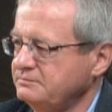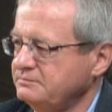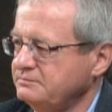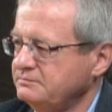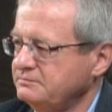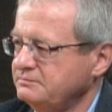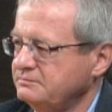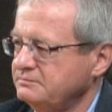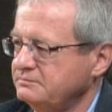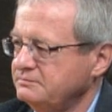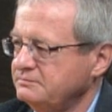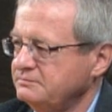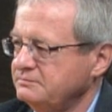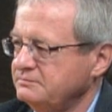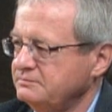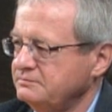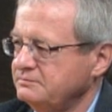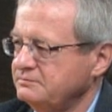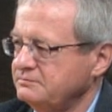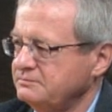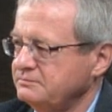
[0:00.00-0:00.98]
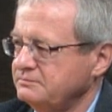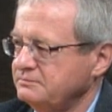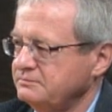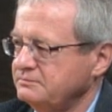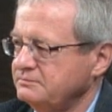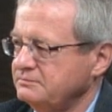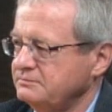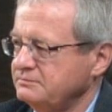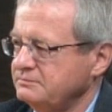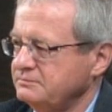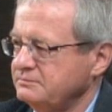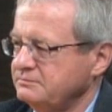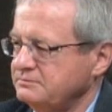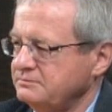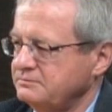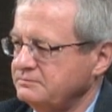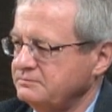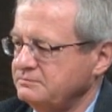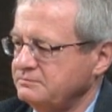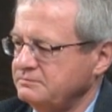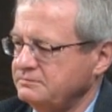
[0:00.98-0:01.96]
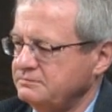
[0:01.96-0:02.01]

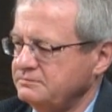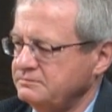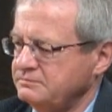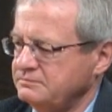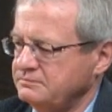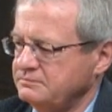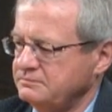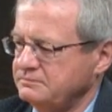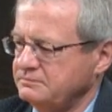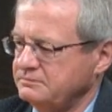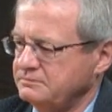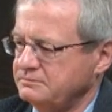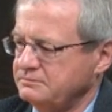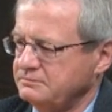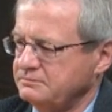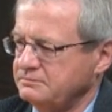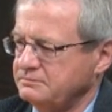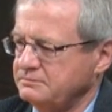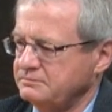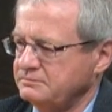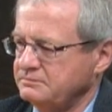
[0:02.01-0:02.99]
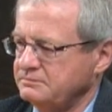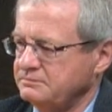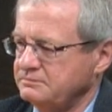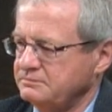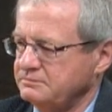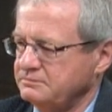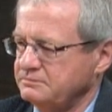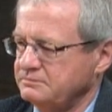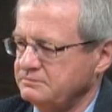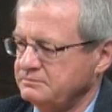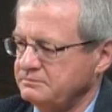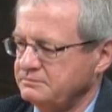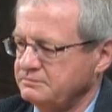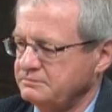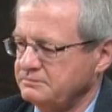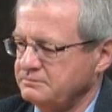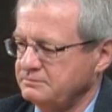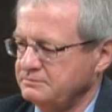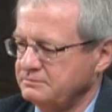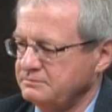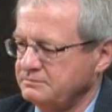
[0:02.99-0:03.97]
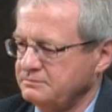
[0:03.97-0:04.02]

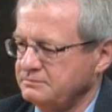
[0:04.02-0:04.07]
No words are spoken by the person on screen.